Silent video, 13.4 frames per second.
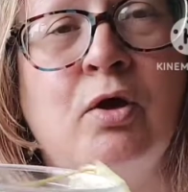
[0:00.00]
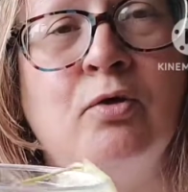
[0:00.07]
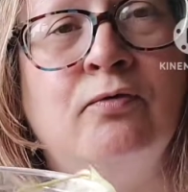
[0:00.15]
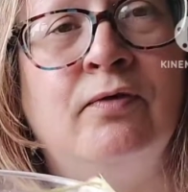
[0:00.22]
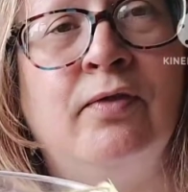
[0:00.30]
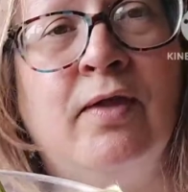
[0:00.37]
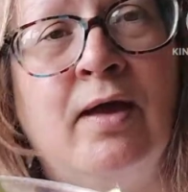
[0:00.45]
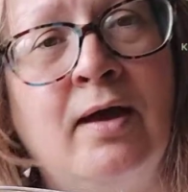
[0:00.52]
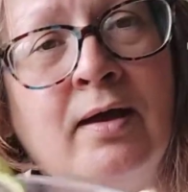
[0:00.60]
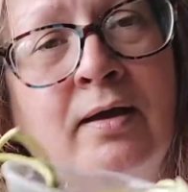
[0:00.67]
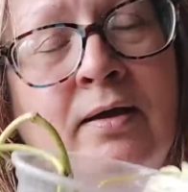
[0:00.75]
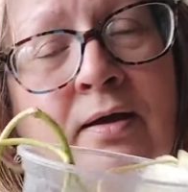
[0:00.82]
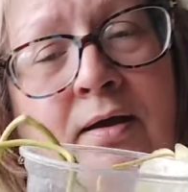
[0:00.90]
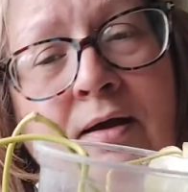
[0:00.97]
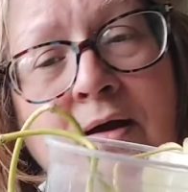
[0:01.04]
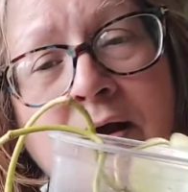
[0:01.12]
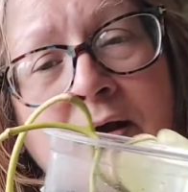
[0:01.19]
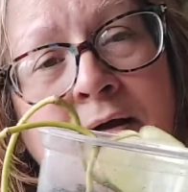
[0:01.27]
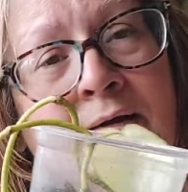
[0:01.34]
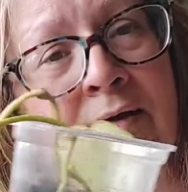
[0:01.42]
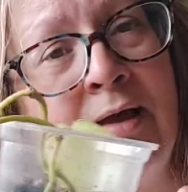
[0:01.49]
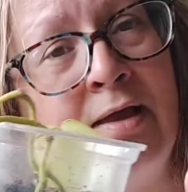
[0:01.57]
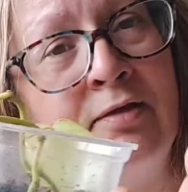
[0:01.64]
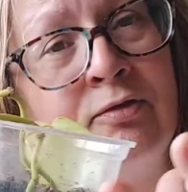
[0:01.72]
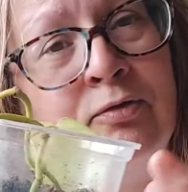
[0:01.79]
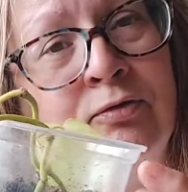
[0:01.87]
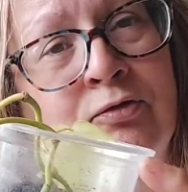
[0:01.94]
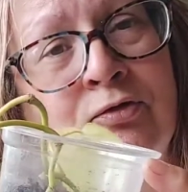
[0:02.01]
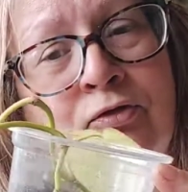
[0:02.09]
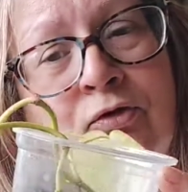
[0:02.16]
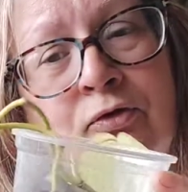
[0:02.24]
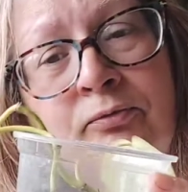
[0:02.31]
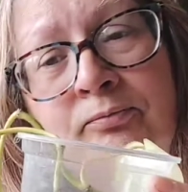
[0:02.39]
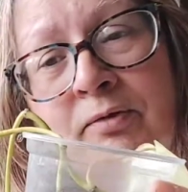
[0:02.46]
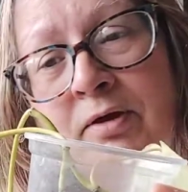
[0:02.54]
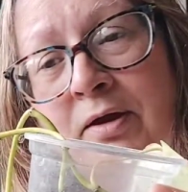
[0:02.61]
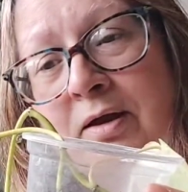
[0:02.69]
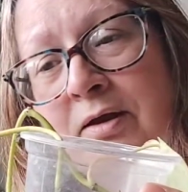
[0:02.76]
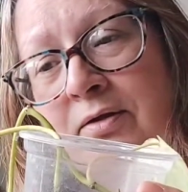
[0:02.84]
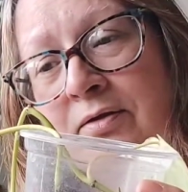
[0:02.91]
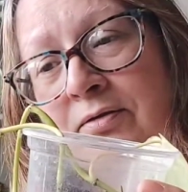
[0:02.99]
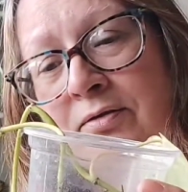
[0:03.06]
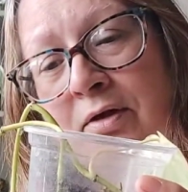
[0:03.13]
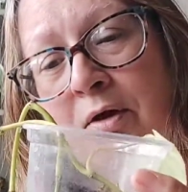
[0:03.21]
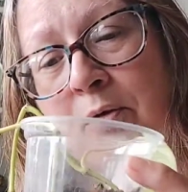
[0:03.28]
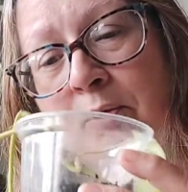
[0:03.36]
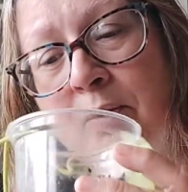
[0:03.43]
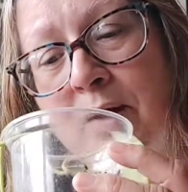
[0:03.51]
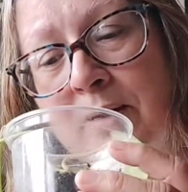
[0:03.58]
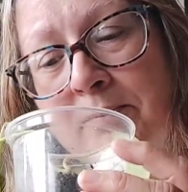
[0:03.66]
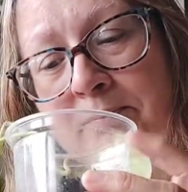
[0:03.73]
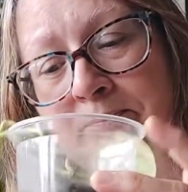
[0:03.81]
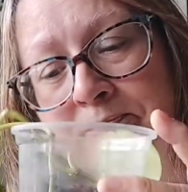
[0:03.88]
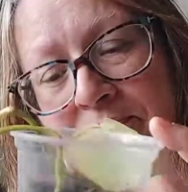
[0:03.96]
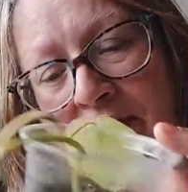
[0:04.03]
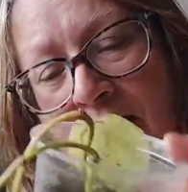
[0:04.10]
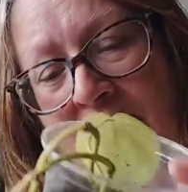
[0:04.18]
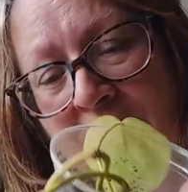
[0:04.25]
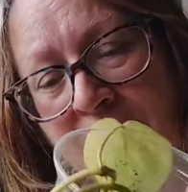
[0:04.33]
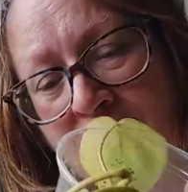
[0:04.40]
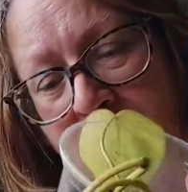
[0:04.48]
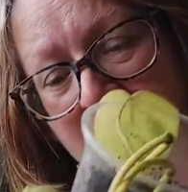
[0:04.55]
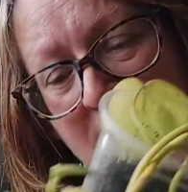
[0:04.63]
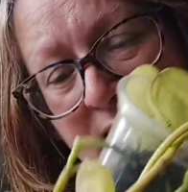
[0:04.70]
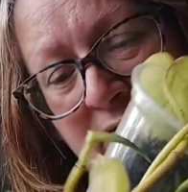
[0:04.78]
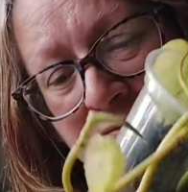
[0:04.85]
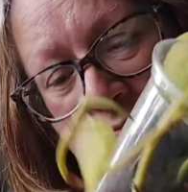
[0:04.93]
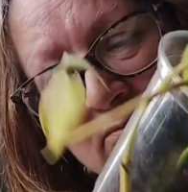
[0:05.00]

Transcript: over there and it gets good sun. So and I've got it in